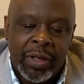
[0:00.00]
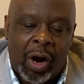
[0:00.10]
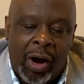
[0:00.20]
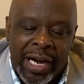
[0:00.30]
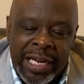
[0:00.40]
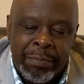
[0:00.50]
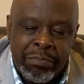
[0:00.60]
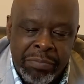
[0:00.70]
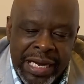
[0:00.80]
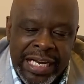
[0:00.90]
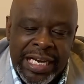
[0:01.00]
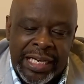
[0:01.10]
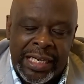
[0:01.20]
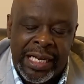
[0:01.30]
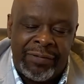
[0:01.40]
or
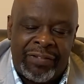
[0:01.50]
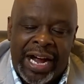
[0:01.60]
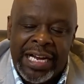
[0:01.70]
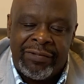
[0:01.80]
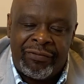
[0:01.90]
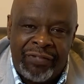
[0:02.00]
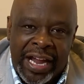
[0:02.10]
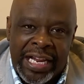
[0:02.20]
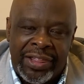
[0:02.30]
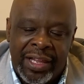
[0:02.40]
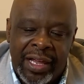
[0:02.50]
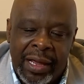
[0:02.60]
immediately find faith